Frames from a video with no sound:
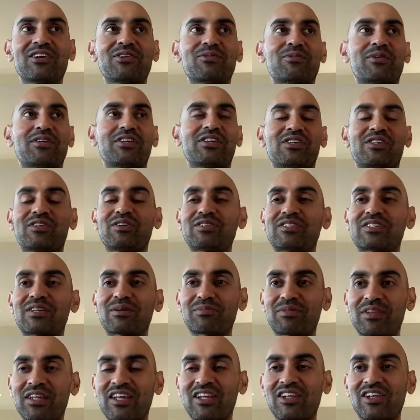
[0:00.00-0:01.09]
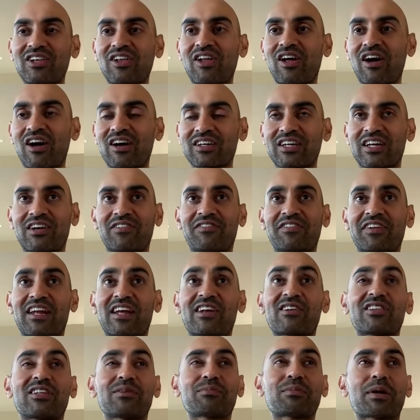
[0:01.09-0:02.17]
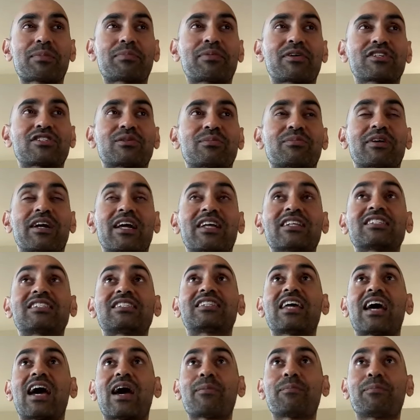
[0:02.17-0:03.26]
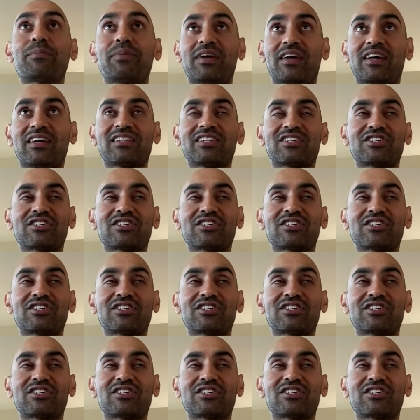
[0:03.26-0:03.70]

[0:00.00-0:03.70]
When you do something long enough, and I don't think my personal brand's that big.